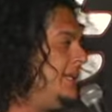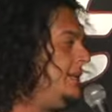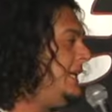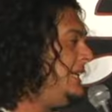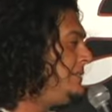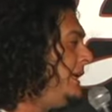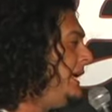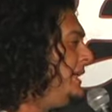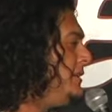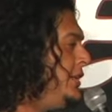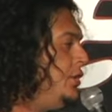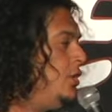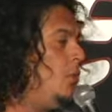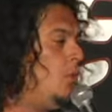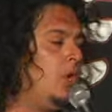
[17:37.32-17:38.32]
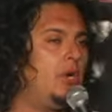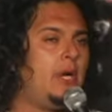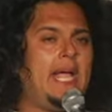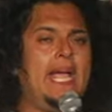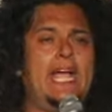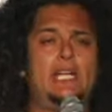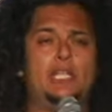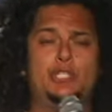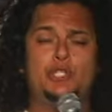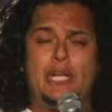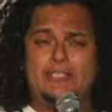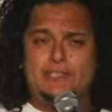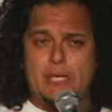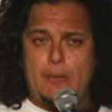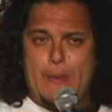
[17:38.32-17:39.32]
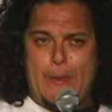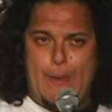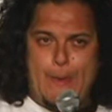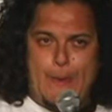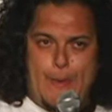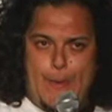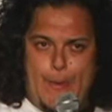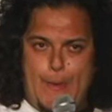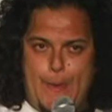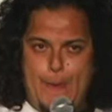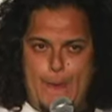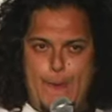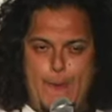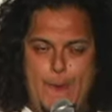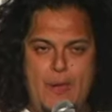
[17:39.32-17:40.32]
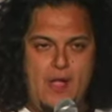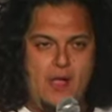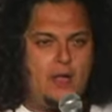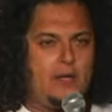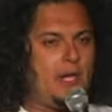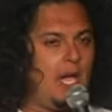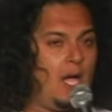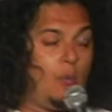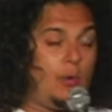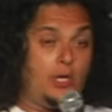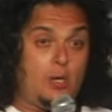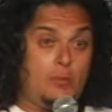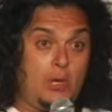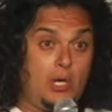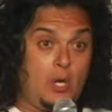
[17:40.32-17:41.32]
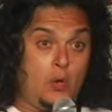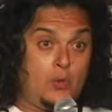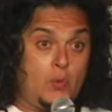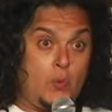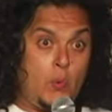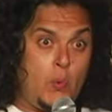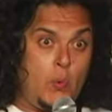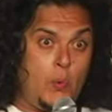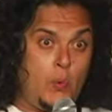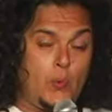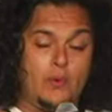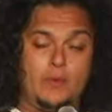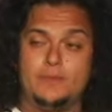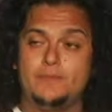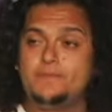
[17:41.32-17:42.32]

That's a Latino word. Hey, did you get some? no, I went home alone.